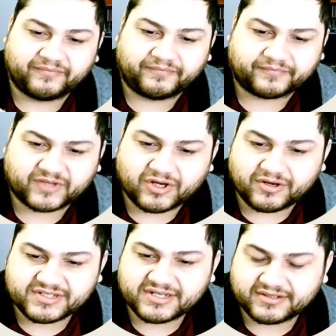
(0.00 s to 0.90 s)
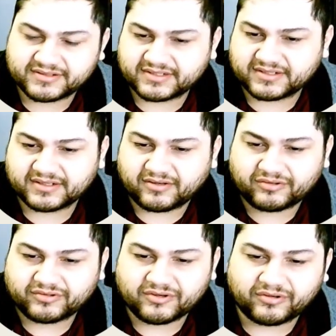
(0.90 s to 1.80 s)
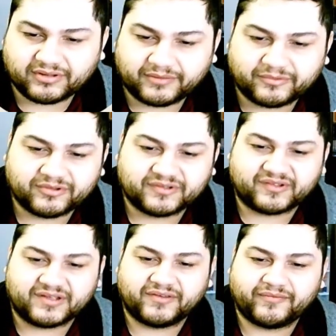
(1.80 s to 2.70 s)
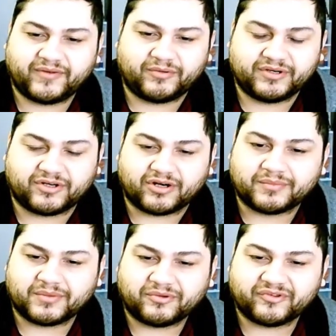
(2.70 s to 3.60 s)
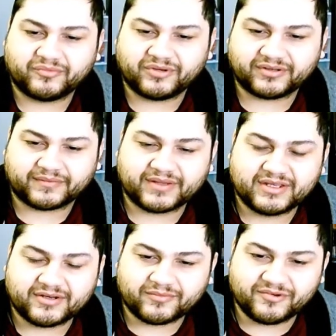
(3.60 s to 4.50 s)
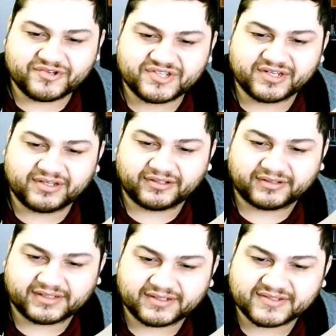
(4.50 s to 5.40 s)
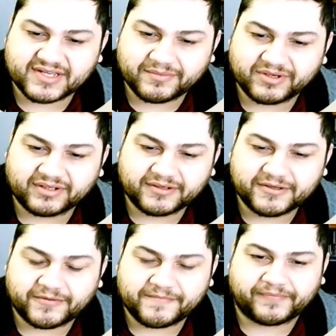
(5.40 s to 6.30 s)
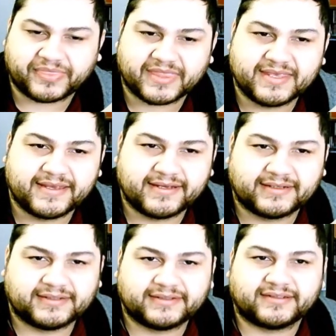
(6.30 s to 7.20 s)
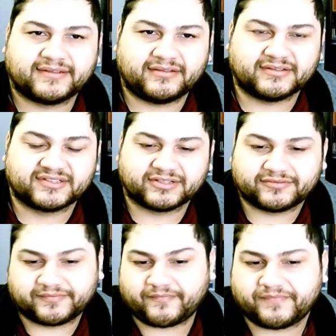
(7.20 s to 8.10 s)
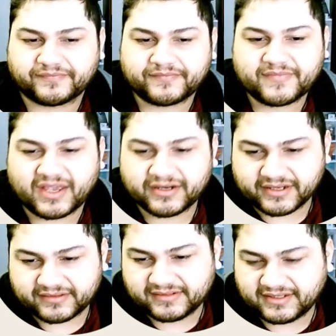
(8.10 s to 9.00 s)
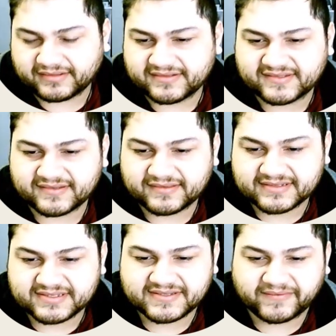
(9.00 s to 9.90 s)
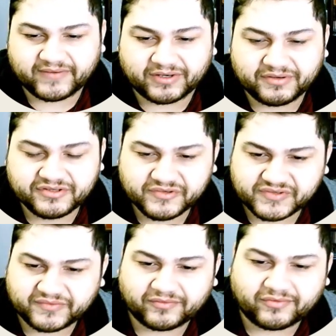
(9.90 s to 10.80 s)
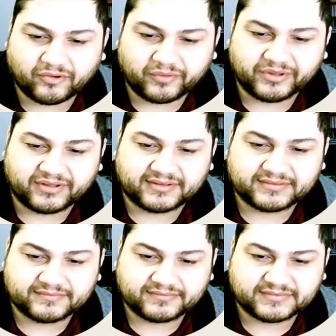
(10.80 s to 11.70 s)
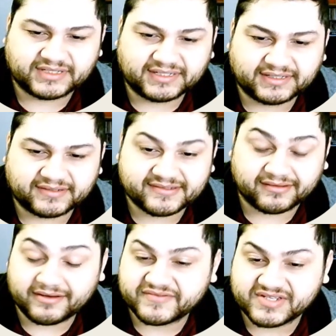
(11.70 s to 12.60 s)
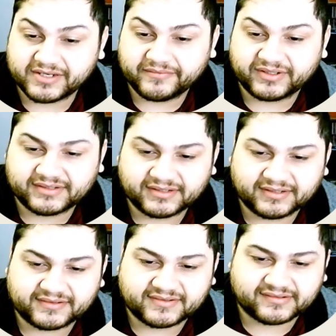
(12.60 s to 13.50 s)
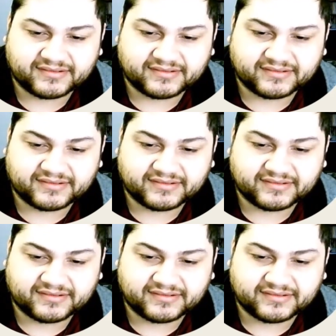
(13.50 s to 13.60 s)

content alcohol level is very comparable to what we're seeing and examining here. So again, yeah, this is a very useful formula. It's life-saving. It's